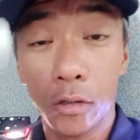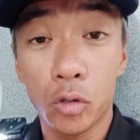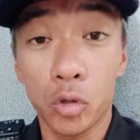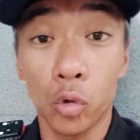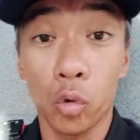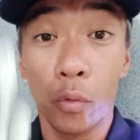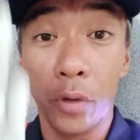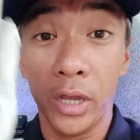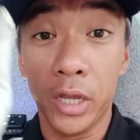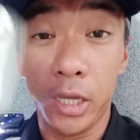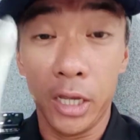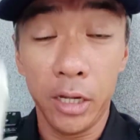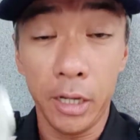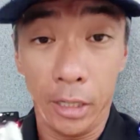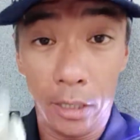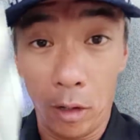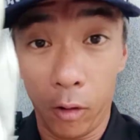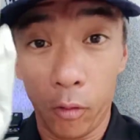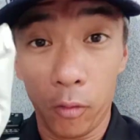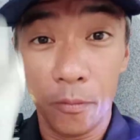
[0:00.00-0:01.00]
two-way in
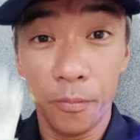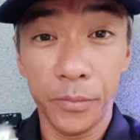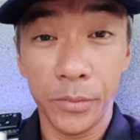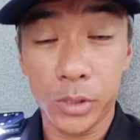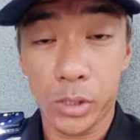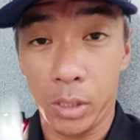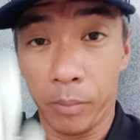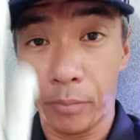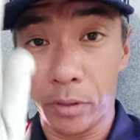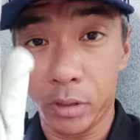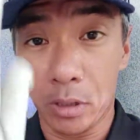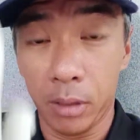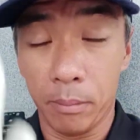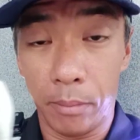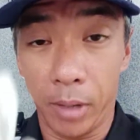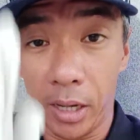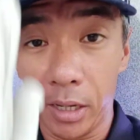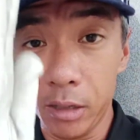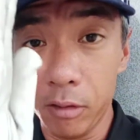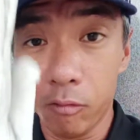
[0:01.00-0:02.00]
and out, separated
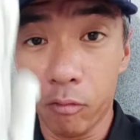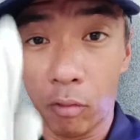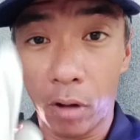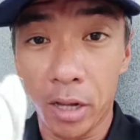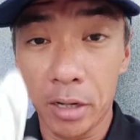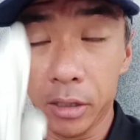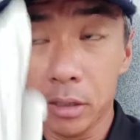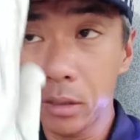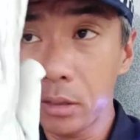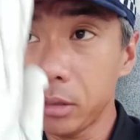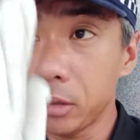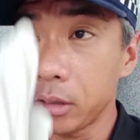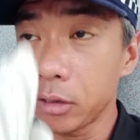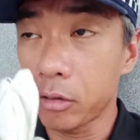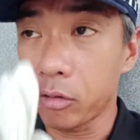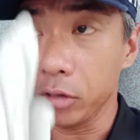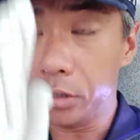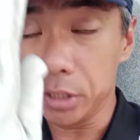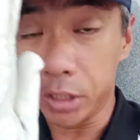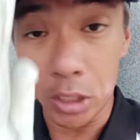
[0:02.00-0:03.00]
by one
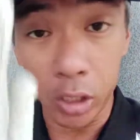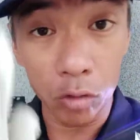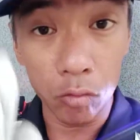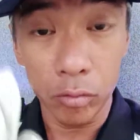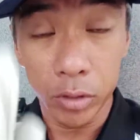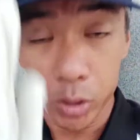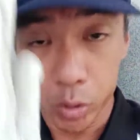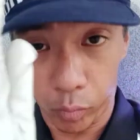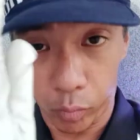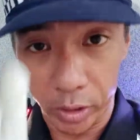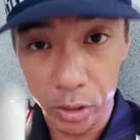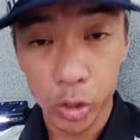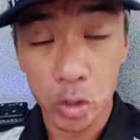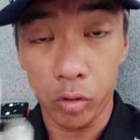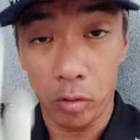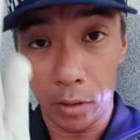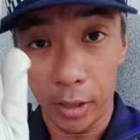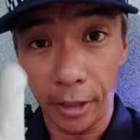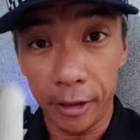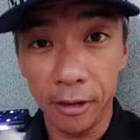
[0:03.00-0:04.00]
continuous white
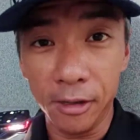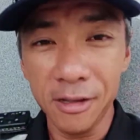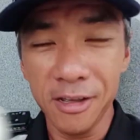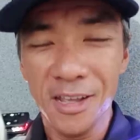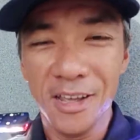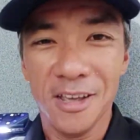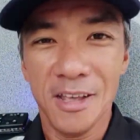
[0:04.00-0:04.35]
straight line.